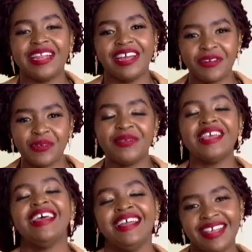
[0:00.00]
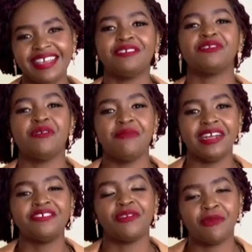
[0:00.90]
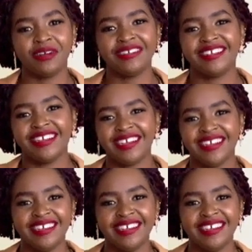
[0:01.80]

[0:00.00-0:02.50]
Nairobi. Thank you so much for watching.